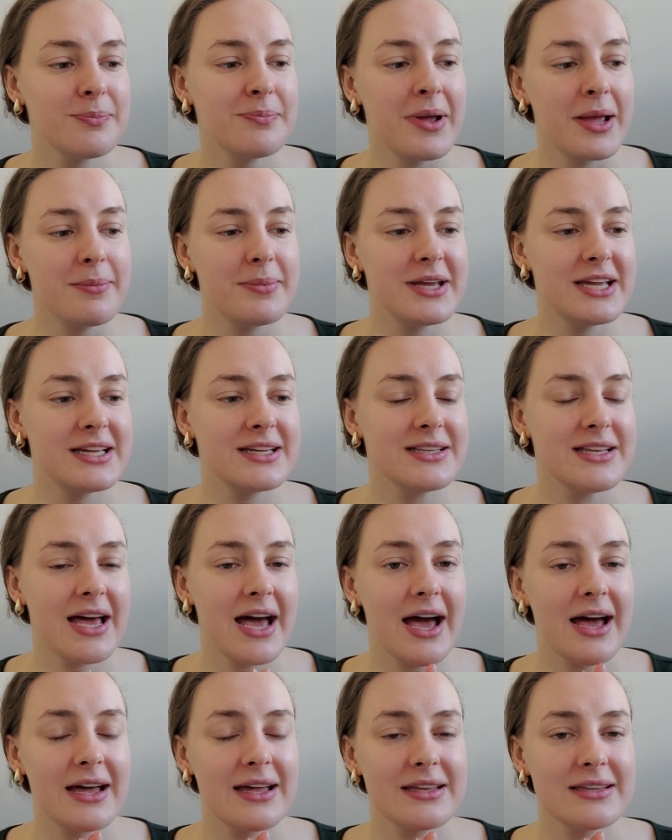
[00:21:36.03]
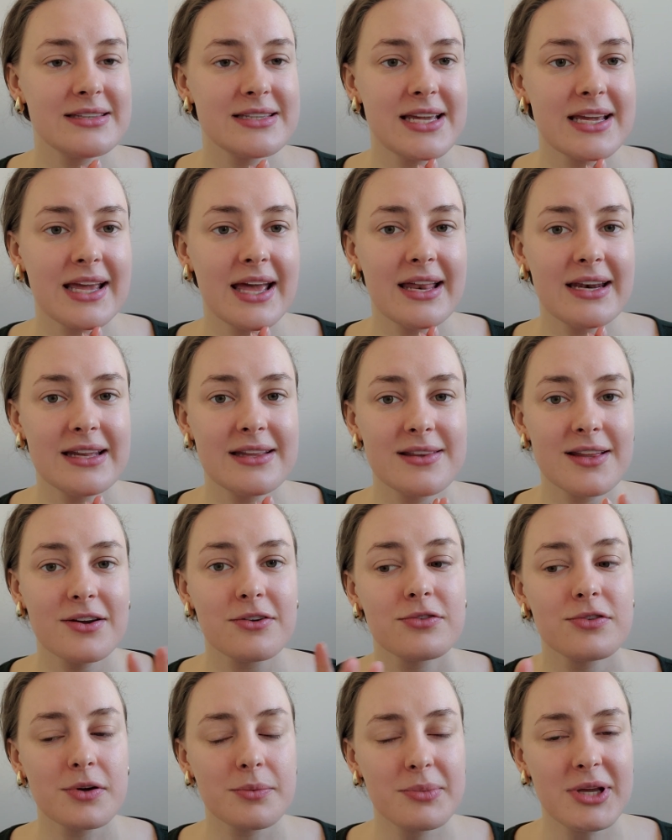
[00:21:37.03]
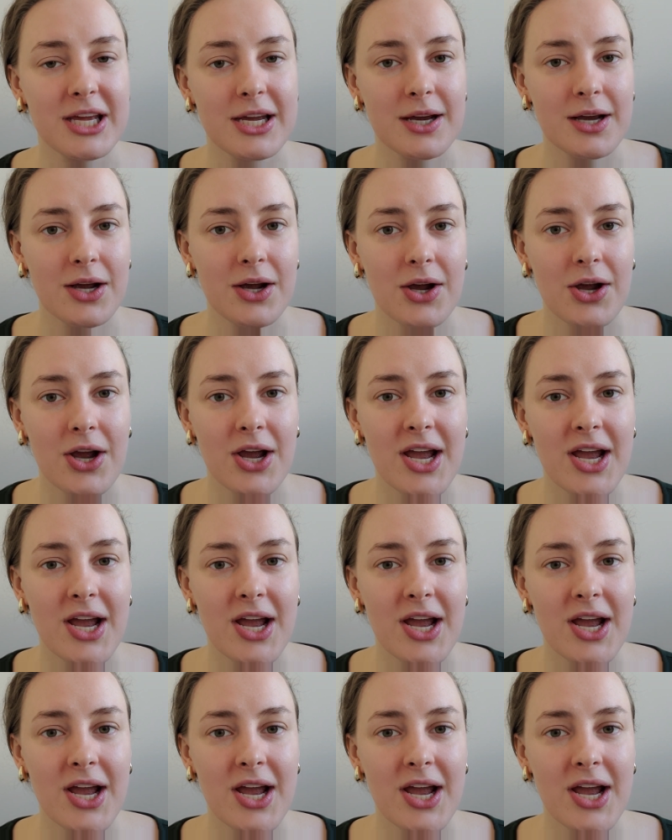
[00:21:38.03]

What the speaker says: maybe take anything from here?